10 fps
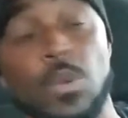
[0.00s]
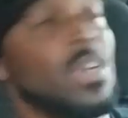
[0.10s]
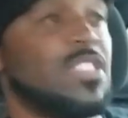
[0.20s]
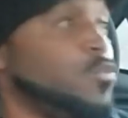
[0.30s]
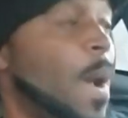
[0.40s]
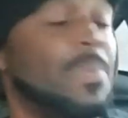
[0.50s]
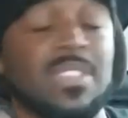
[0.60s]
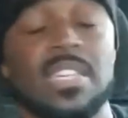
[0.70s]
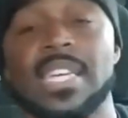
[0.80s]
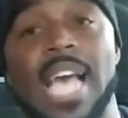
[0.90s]
We just
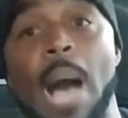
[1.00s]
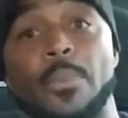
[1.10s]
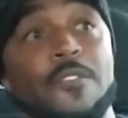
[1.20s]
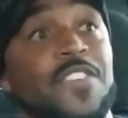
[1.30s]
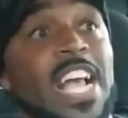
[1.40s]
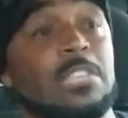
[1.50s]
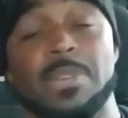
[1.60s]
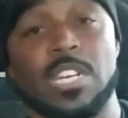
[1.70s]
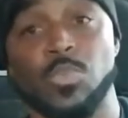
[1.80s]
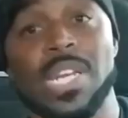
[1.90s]
represent the Cowboy fans
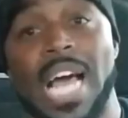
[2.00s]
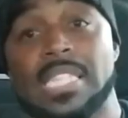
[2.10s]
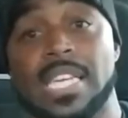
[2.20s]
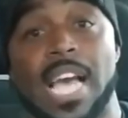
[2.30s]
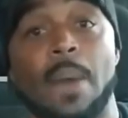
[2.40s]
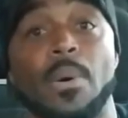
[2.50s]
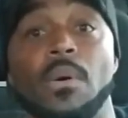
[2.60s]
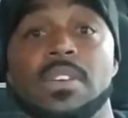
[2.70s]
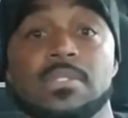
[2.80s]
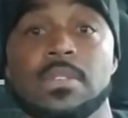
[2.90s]
because we like the
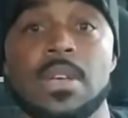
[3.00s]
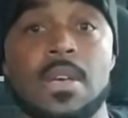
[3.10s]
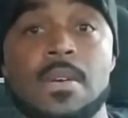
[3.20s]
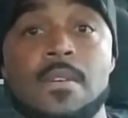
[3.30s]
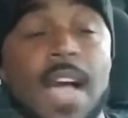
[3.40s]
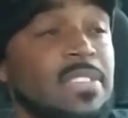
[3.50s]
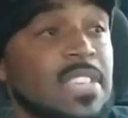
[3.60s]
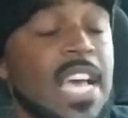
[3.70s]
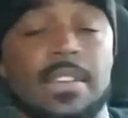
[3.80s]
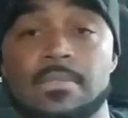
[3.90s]
Cowboys. That's
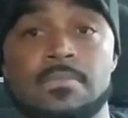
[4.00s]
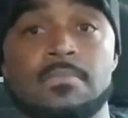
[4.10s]
it.